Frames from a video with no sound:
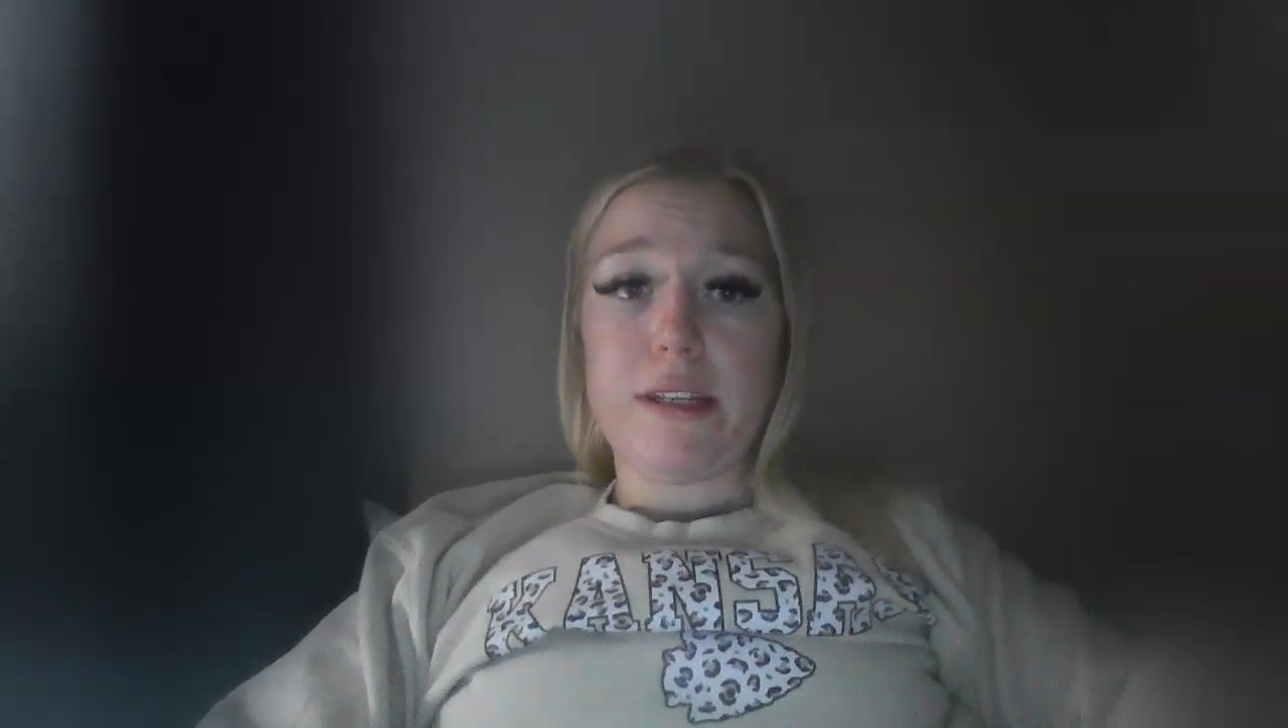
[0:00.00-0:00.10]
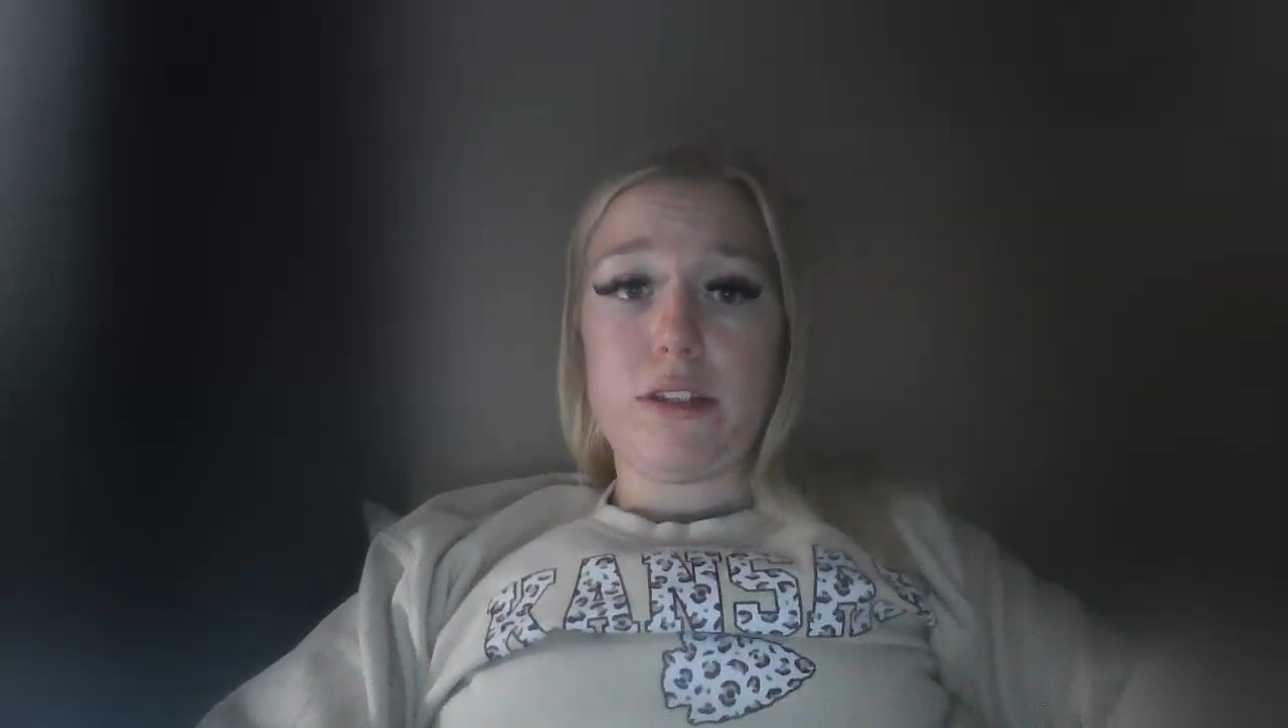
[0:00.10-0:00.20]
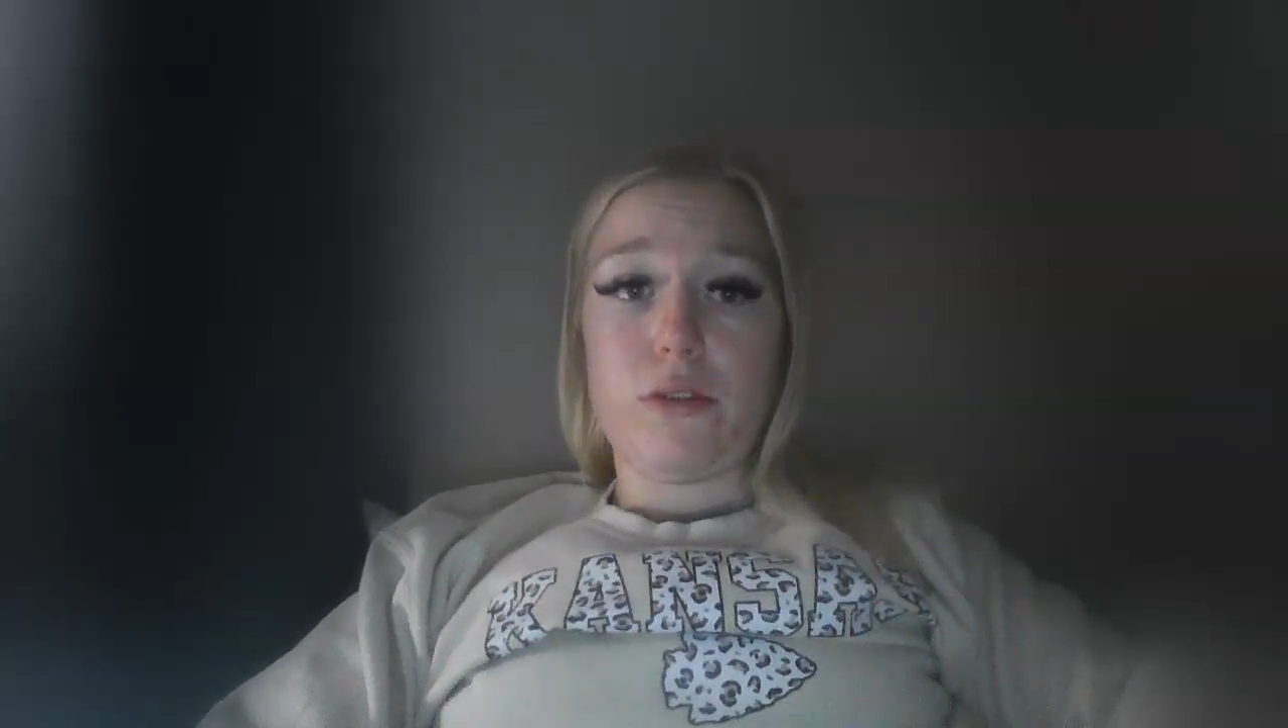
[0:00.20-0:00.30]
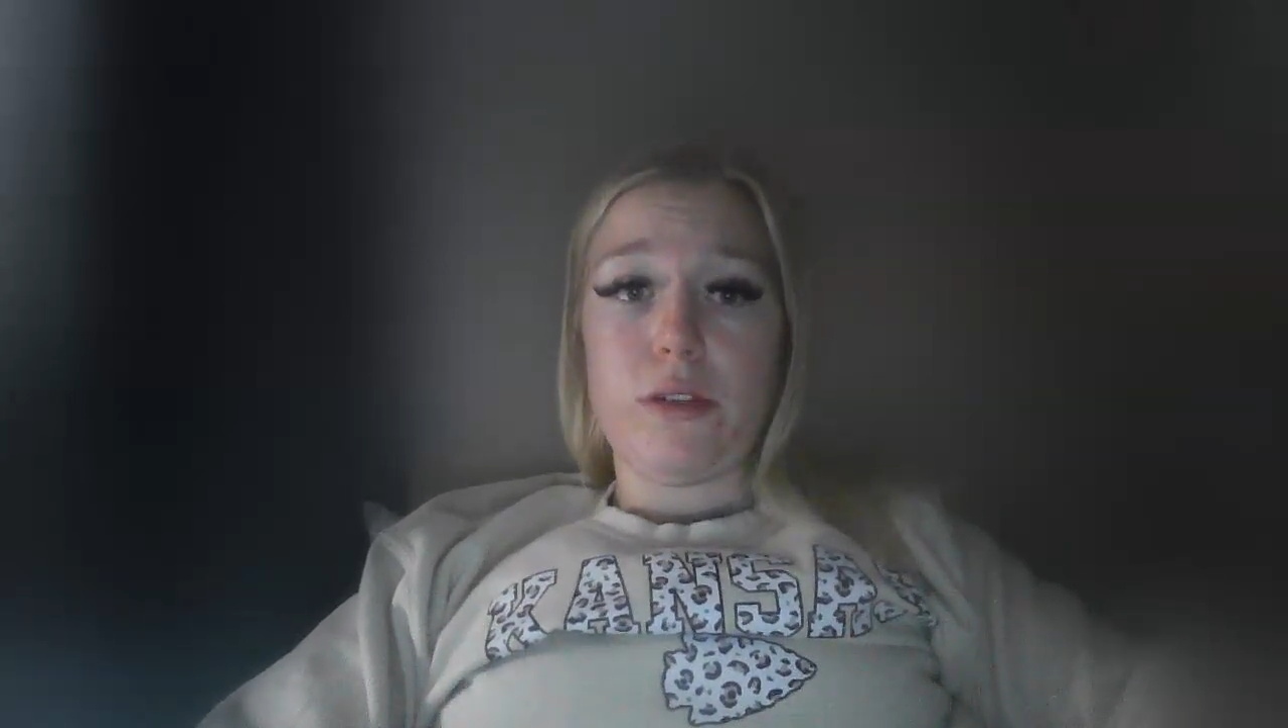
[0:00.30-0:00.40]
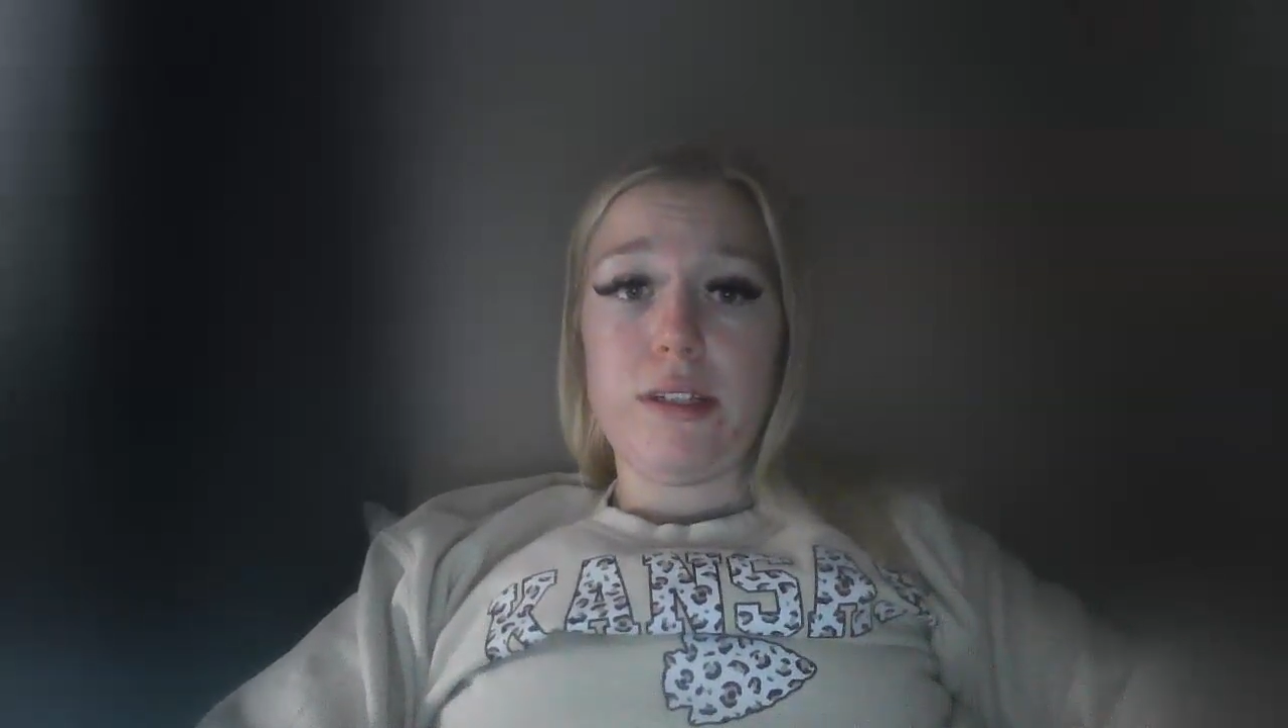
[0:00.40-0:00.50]

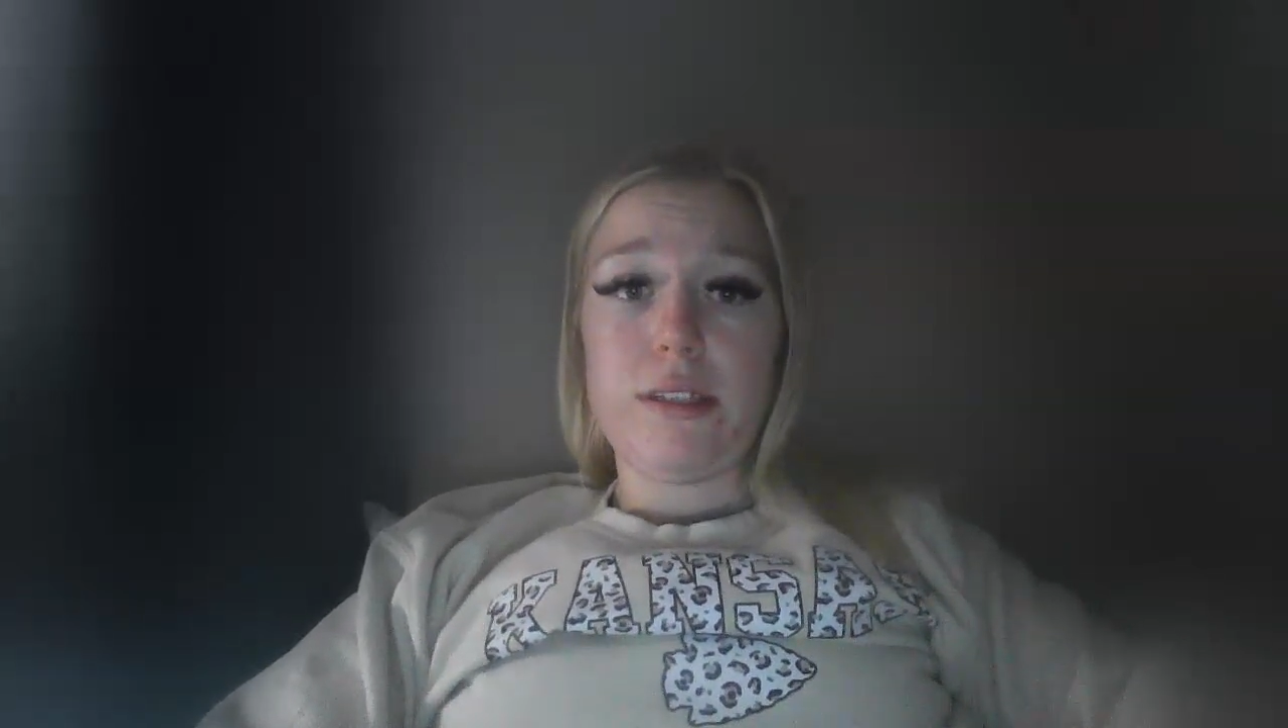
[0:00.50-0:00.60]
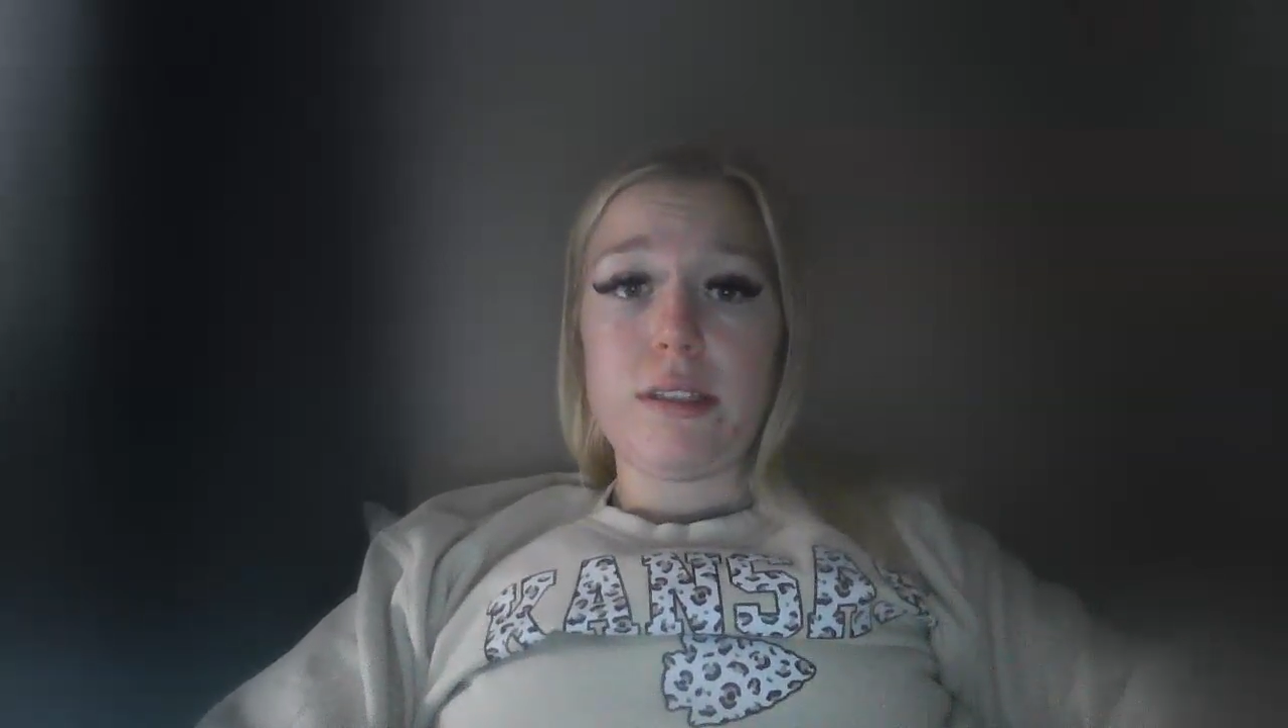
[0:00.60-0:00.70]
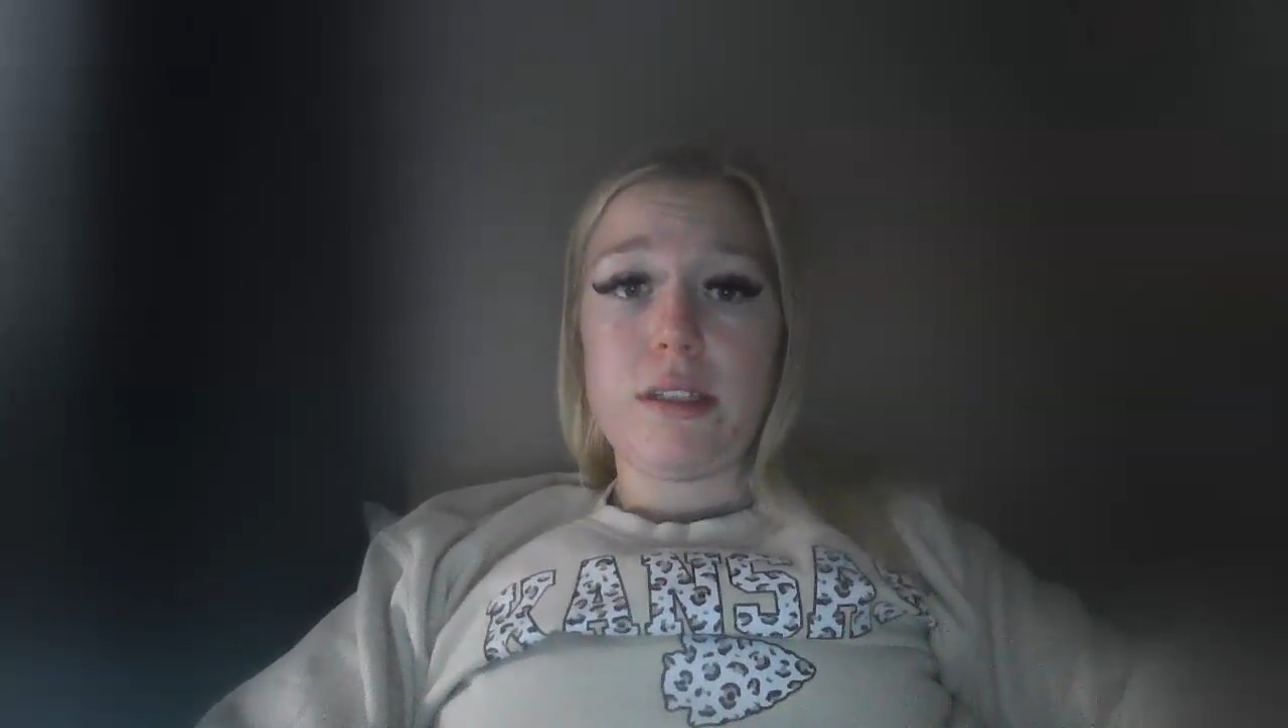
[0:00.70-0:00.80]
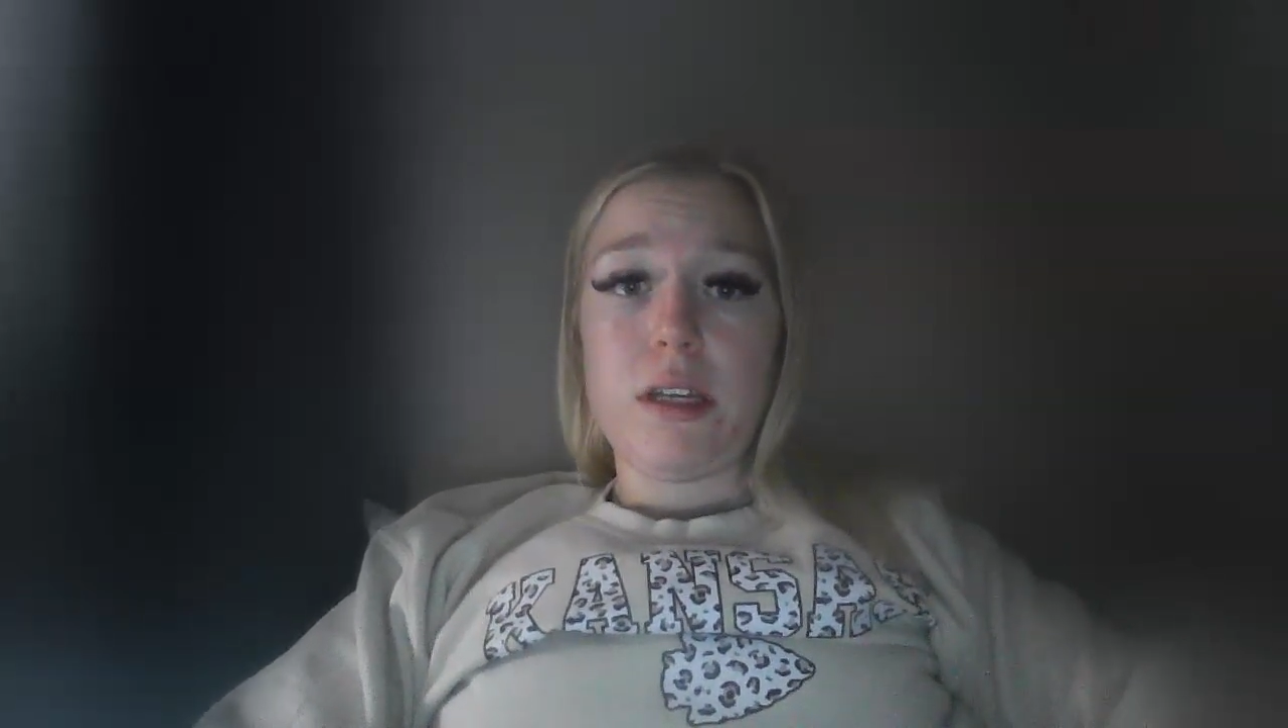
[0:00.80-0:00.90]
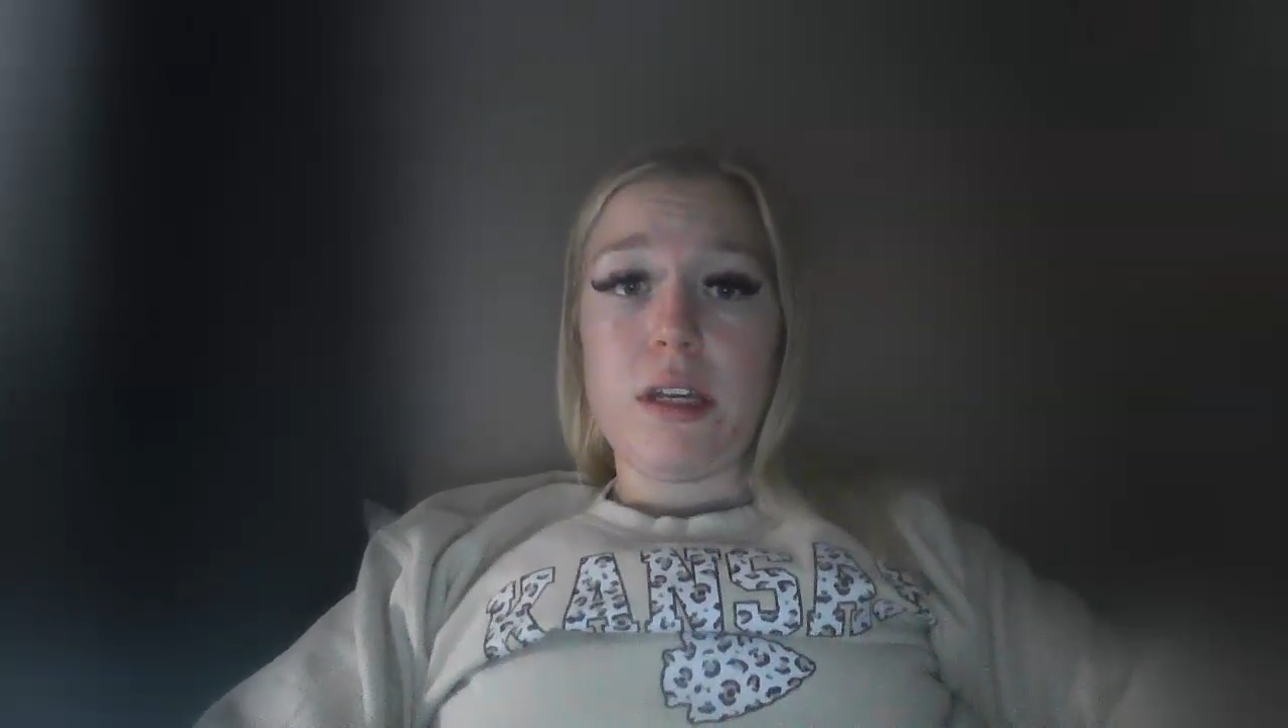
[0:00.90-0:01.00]
students,